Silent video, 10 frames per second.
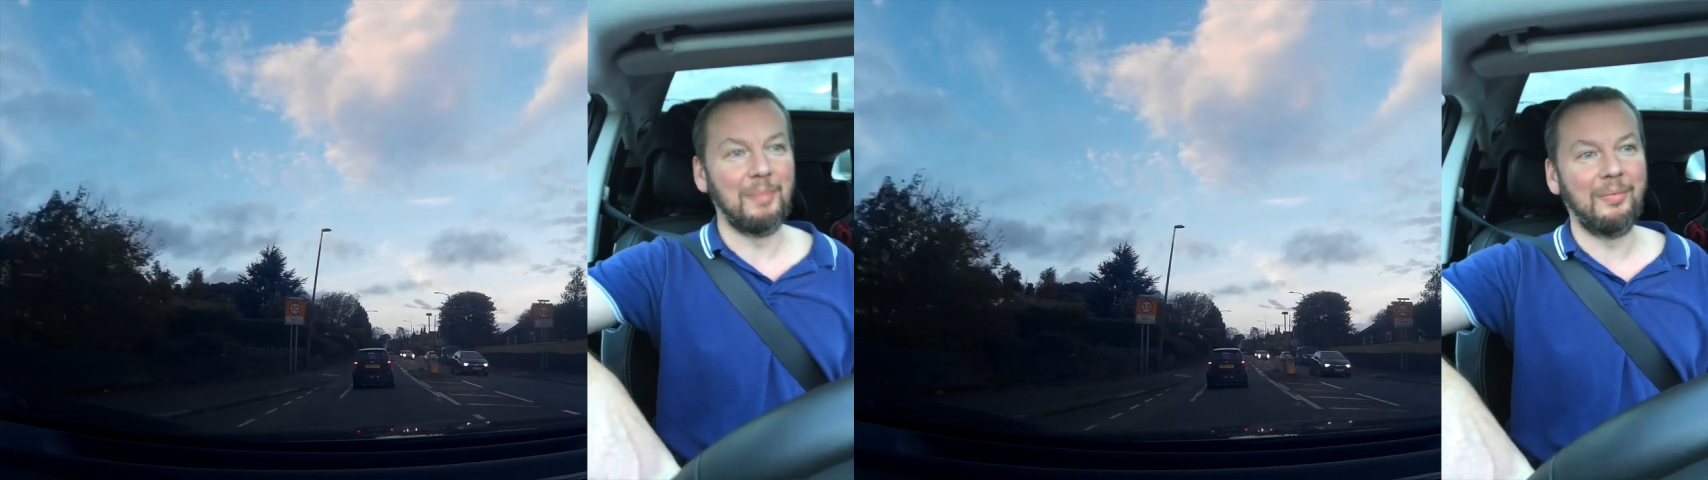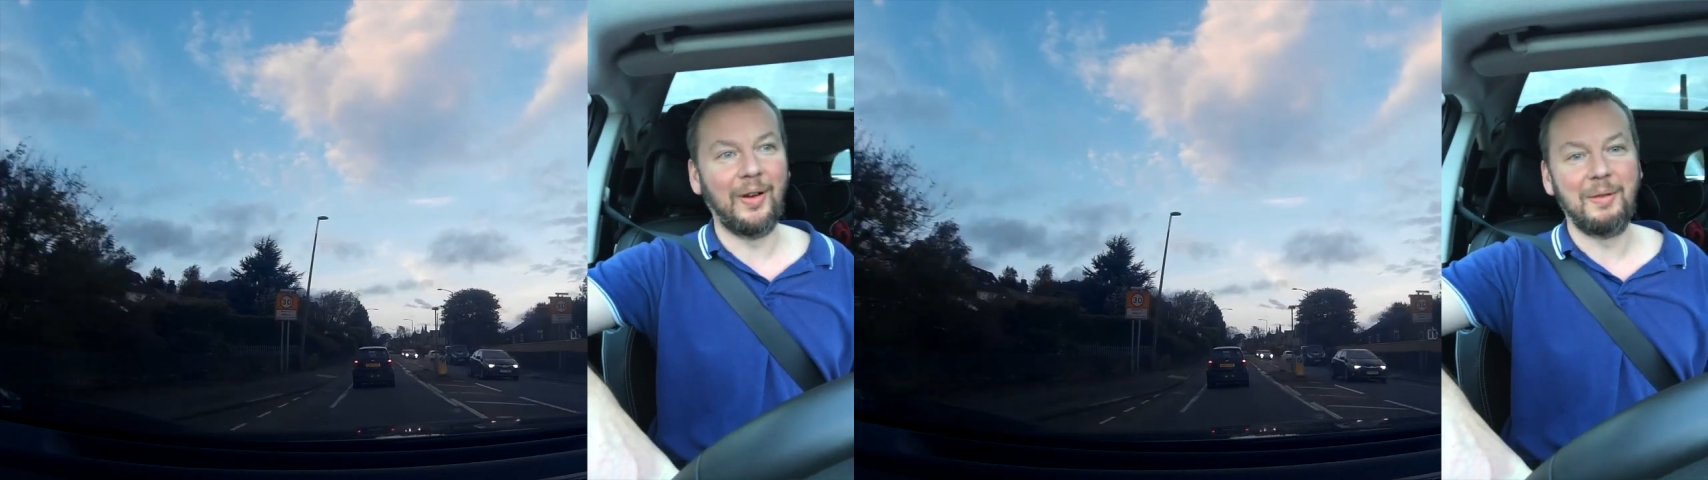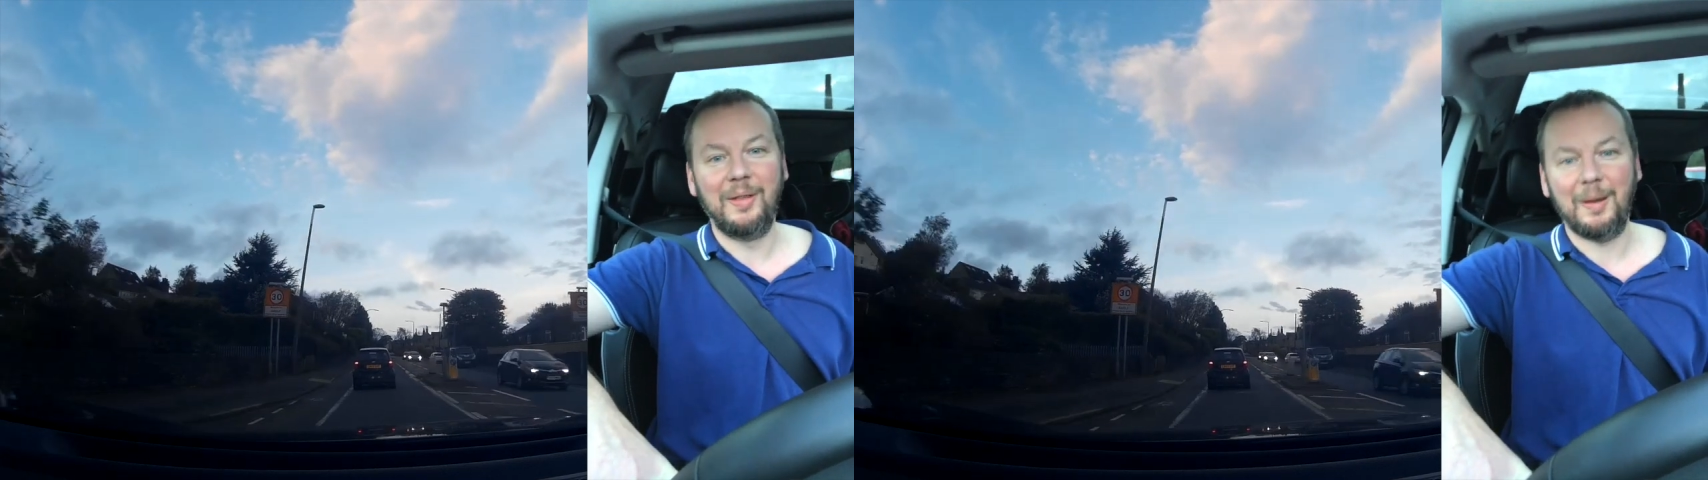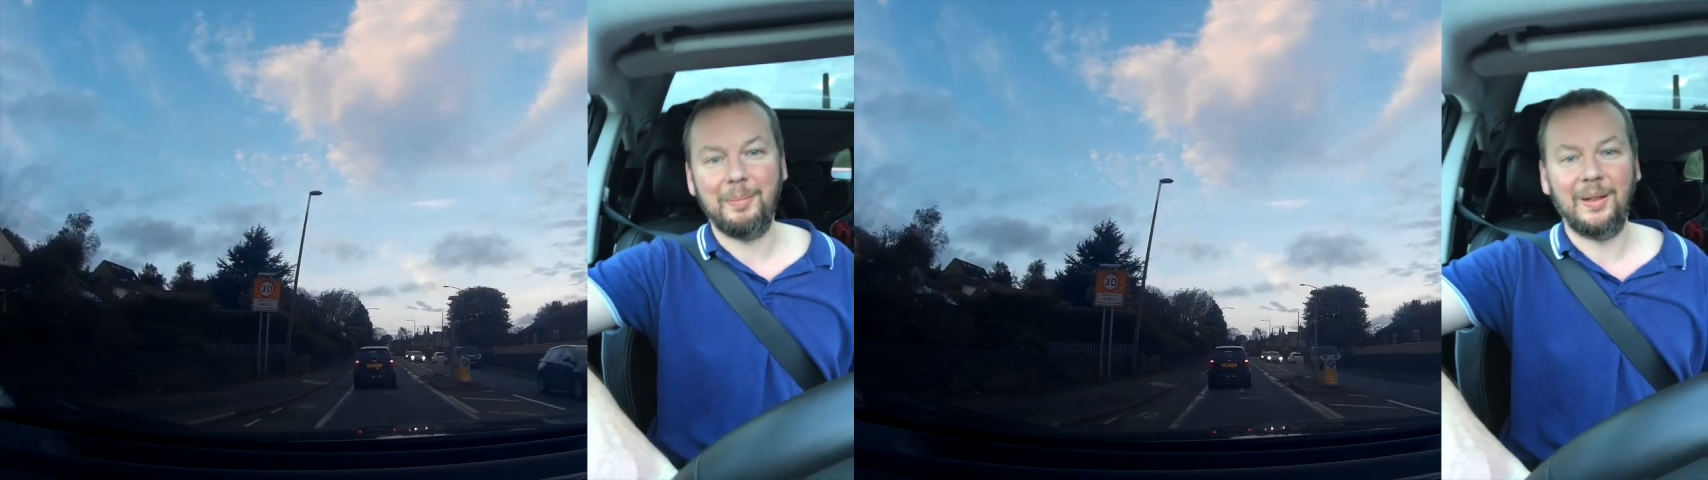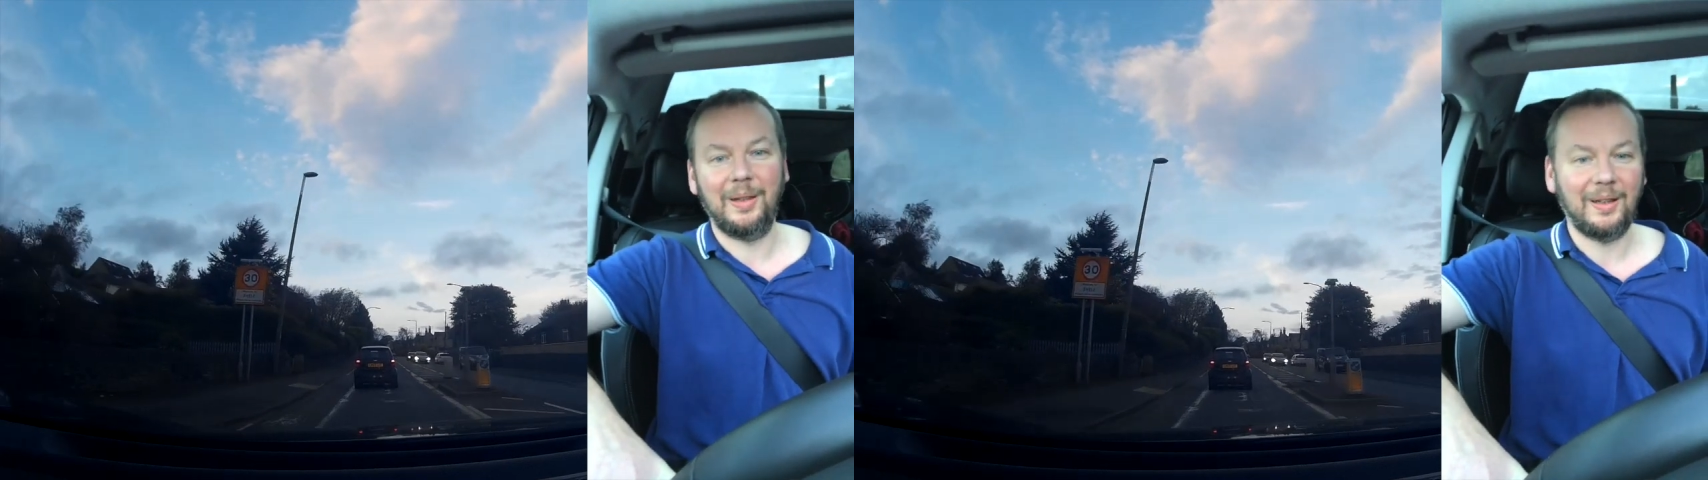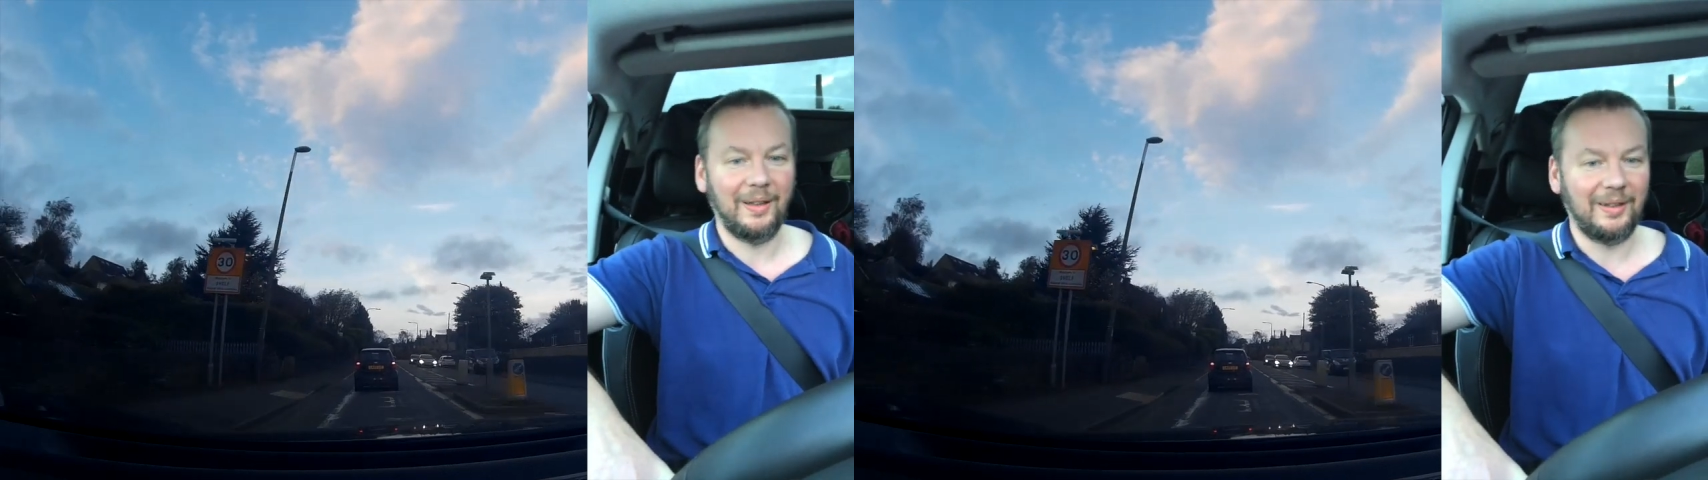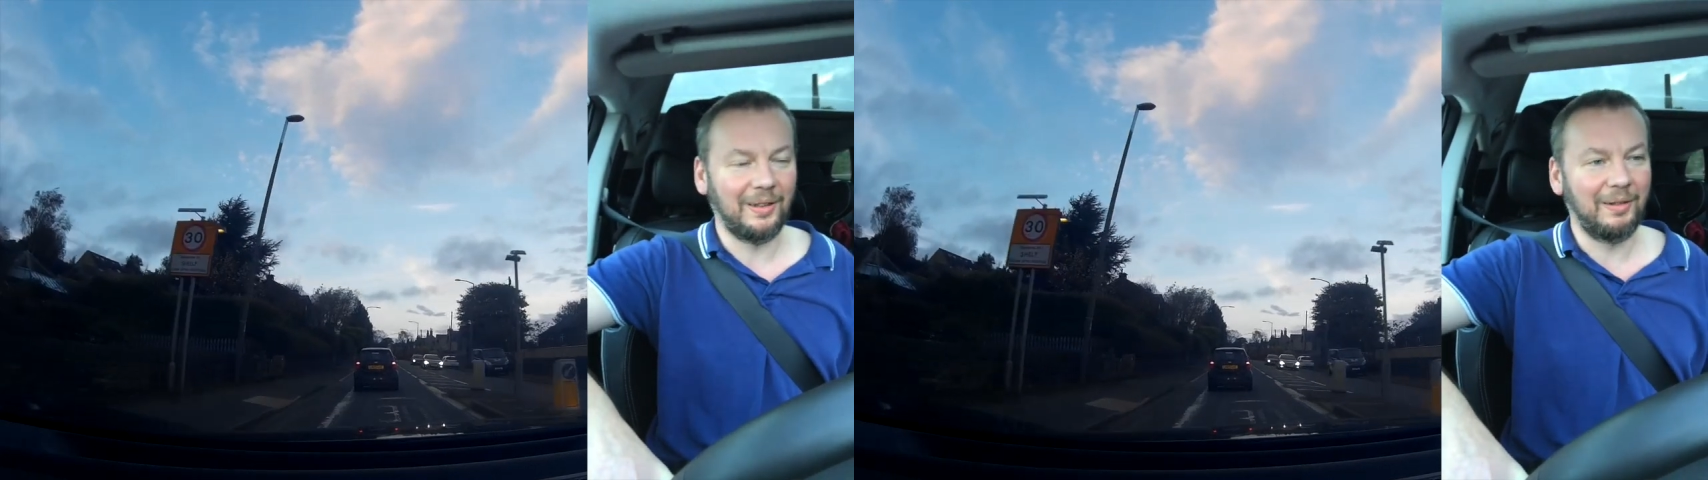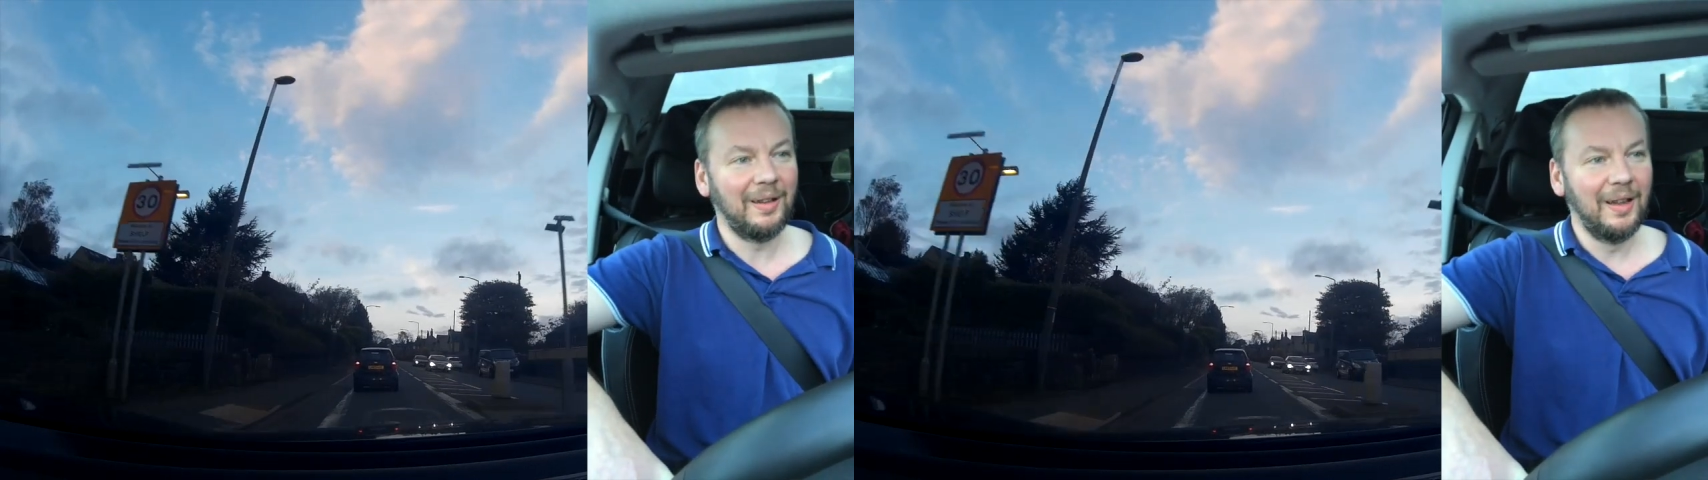upvote that particularly,
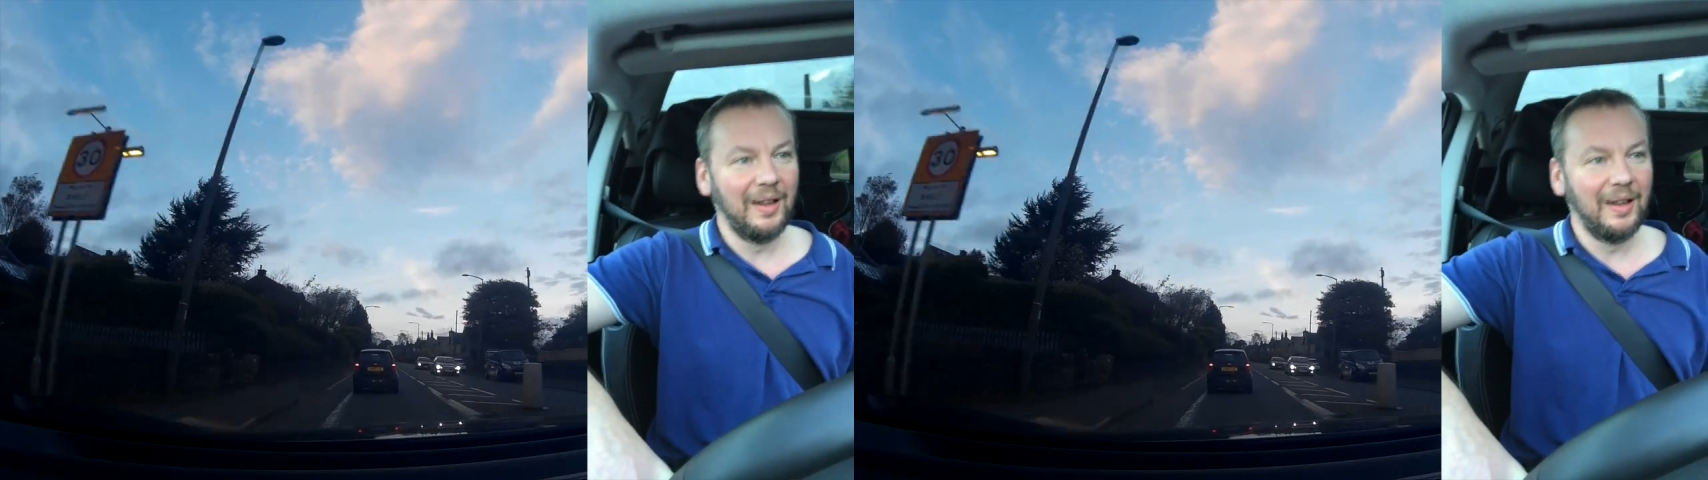so